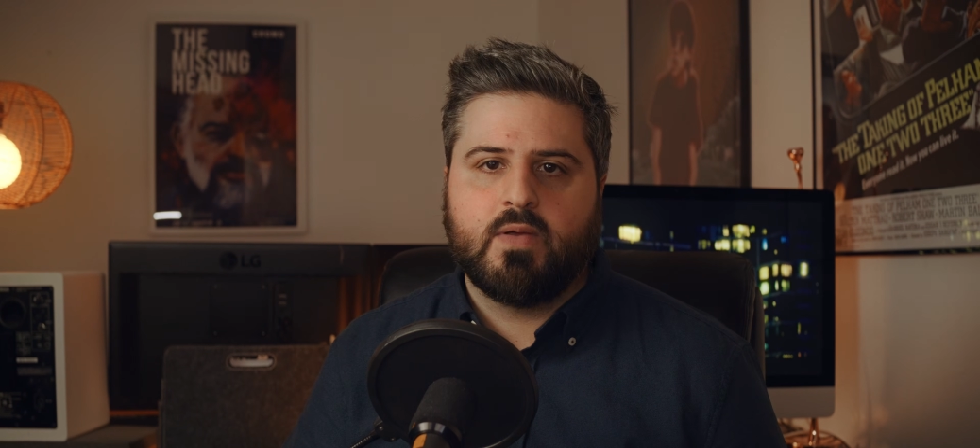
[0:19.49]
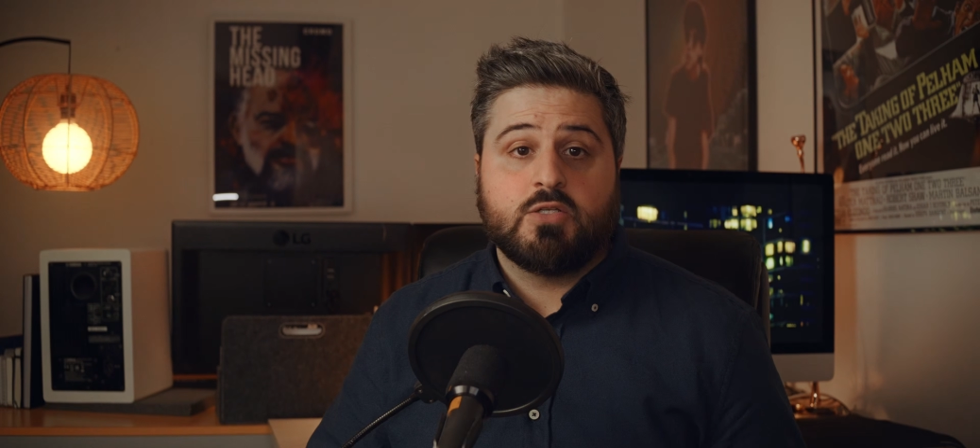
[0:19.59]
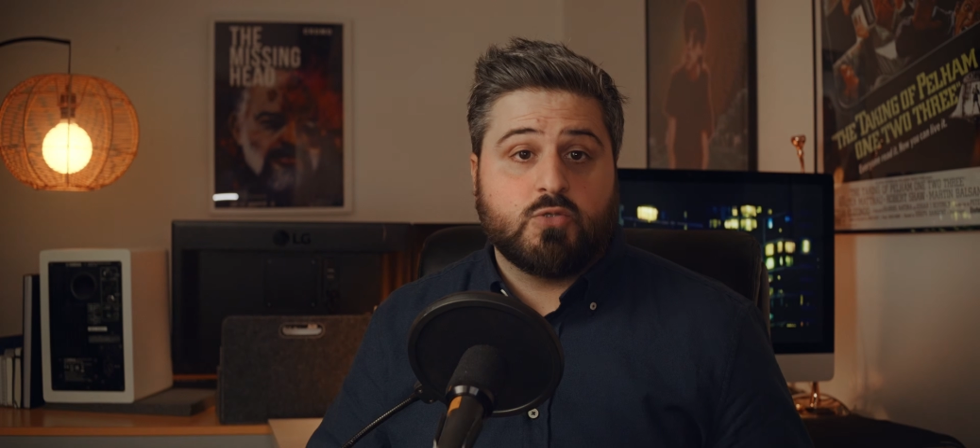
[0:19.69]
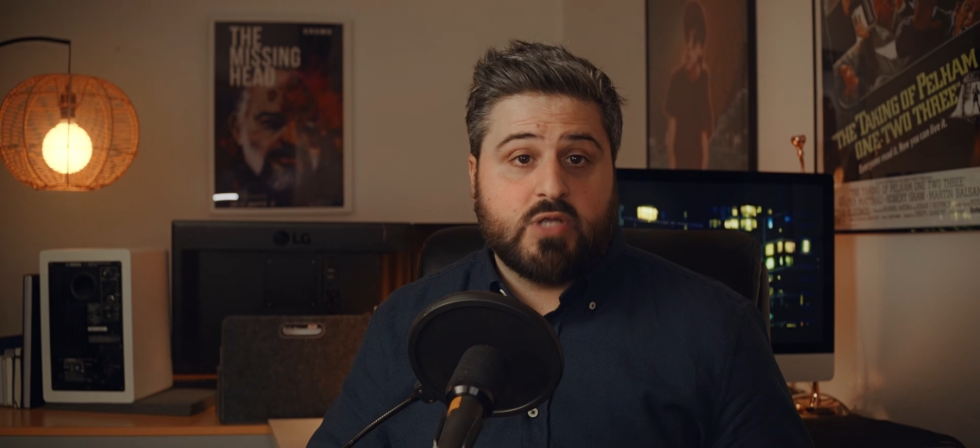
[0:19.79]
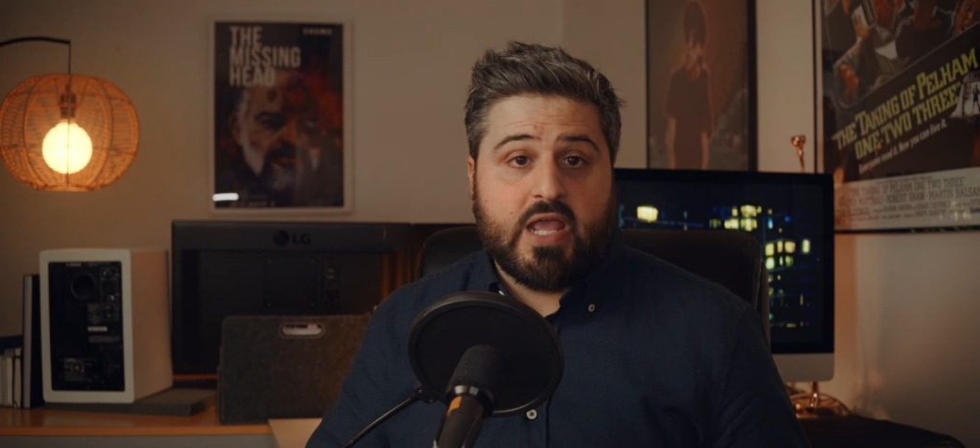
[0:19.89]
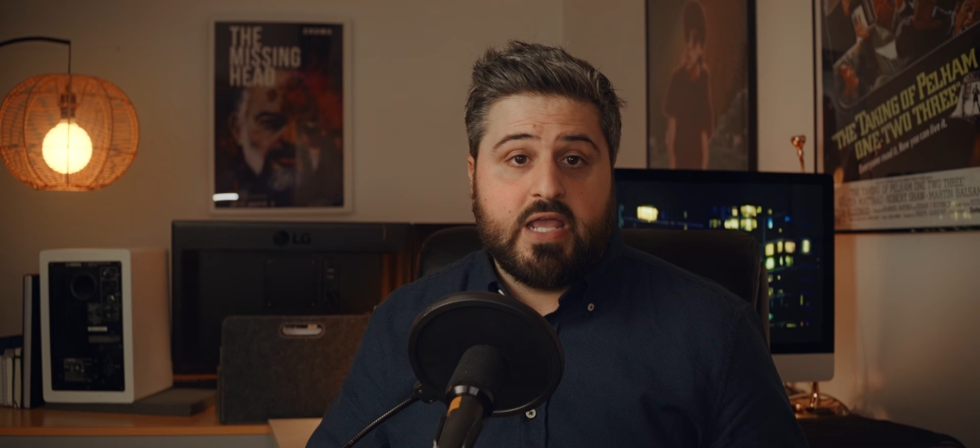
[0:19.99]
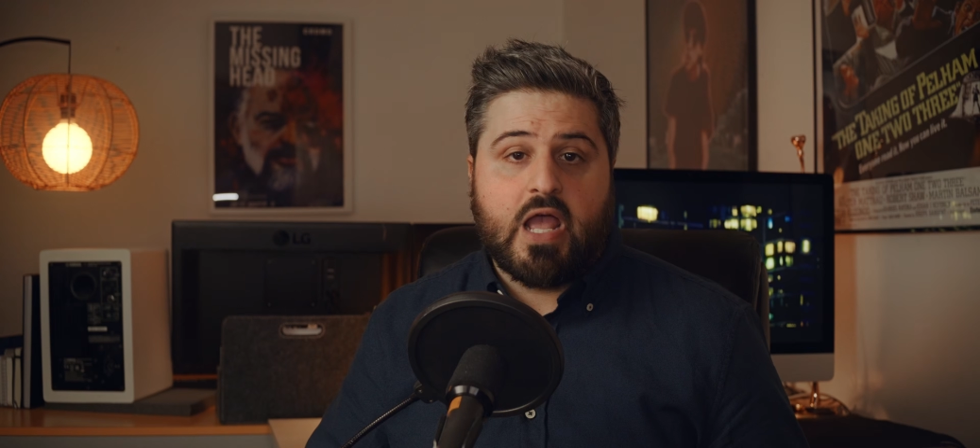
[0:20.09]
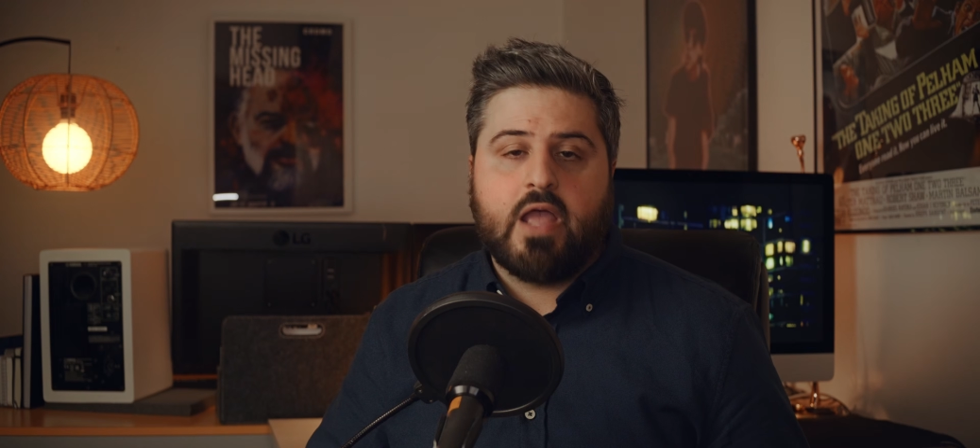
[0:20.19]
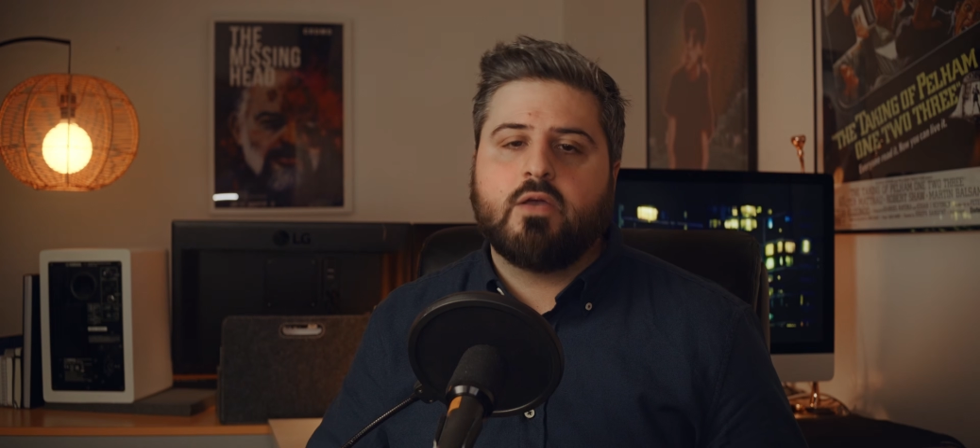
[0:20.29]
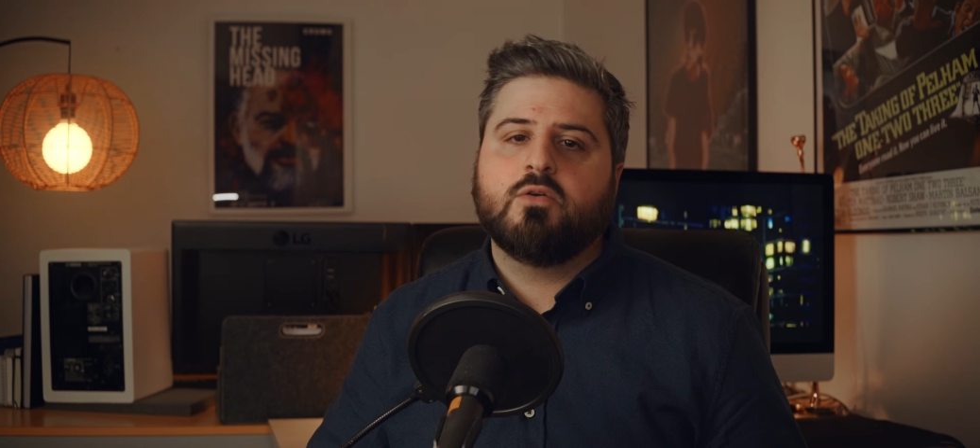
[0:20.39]
Today,
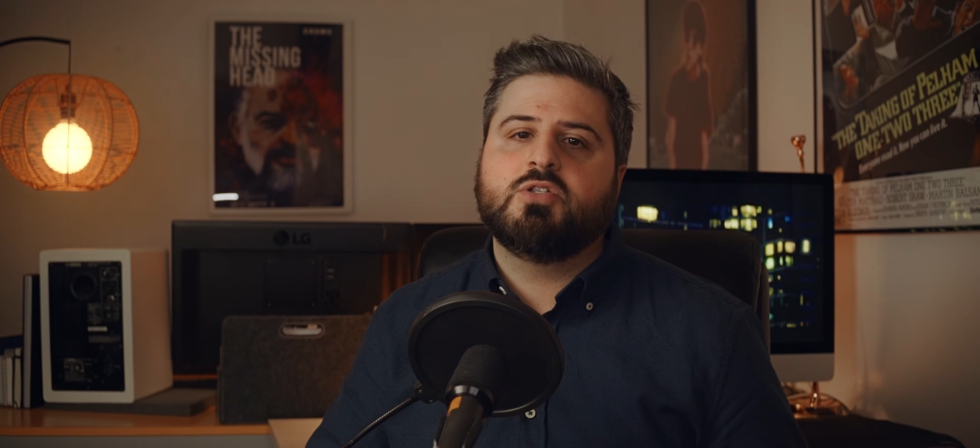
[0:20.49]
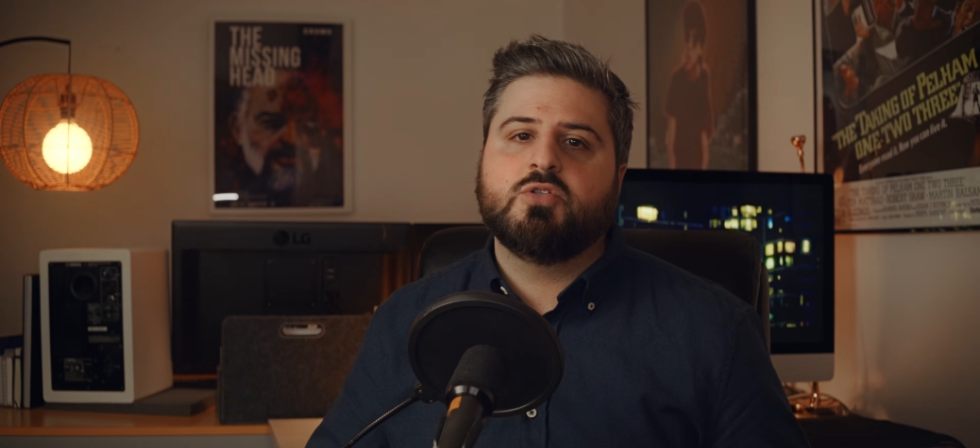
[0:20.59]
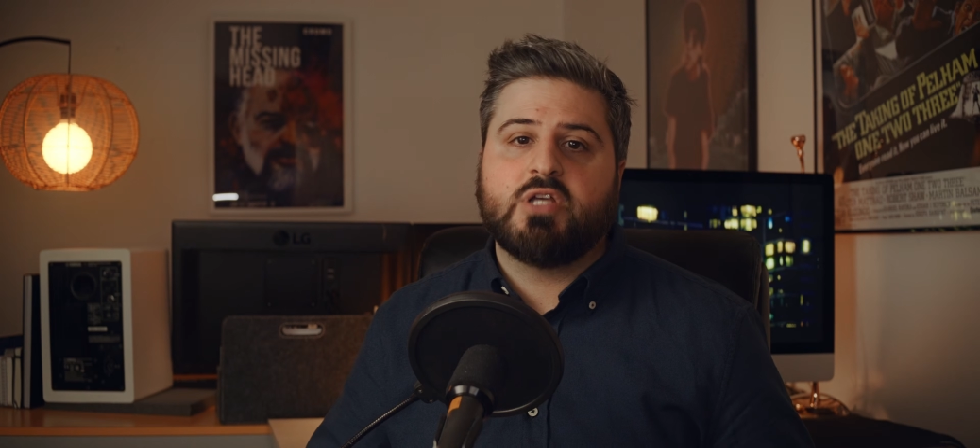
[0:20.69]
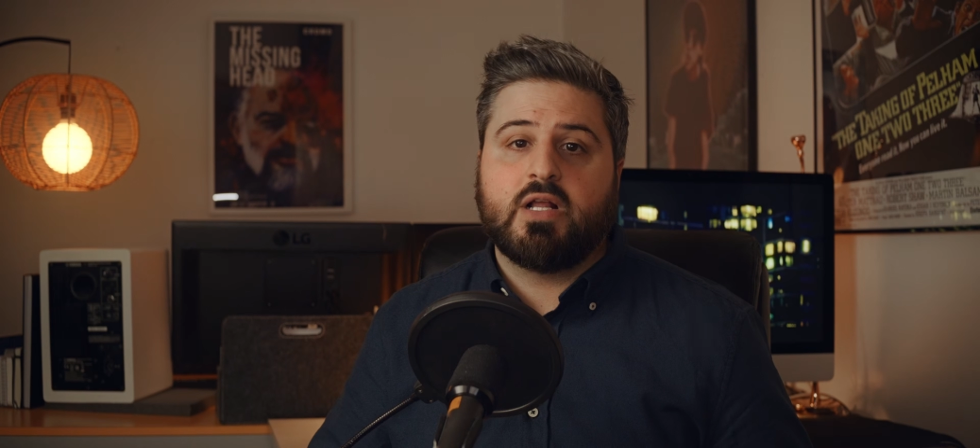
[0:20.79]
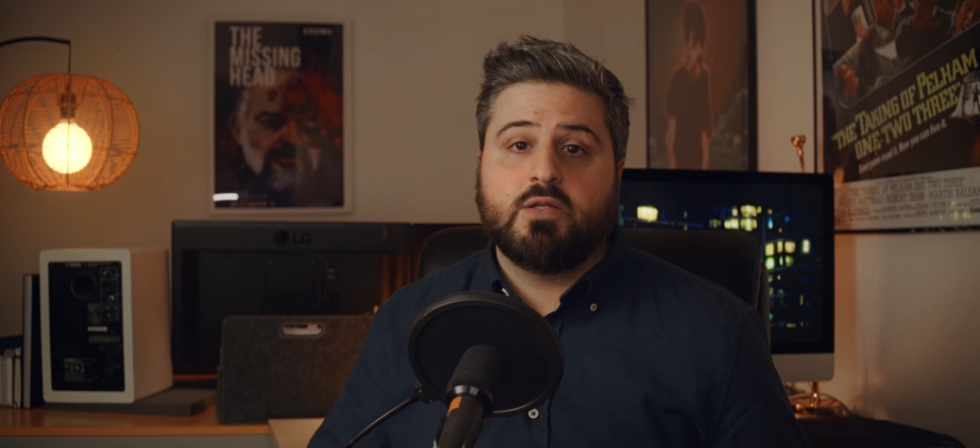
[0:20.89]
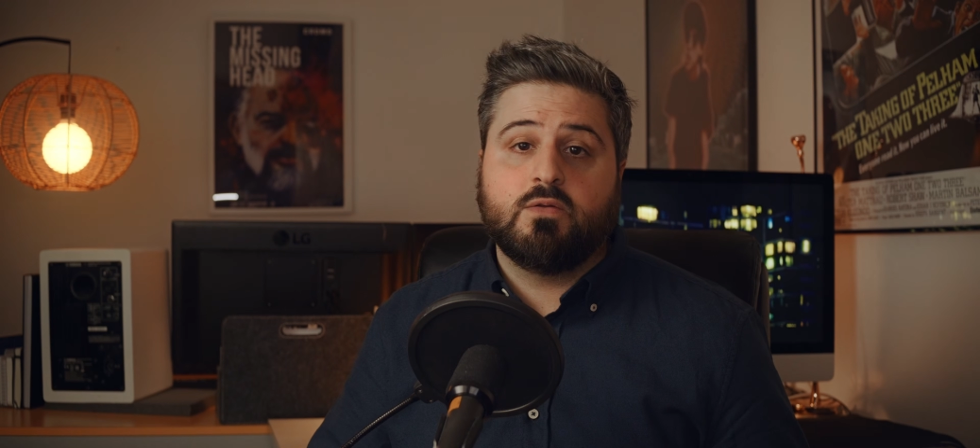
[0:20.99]
I'm going to tell you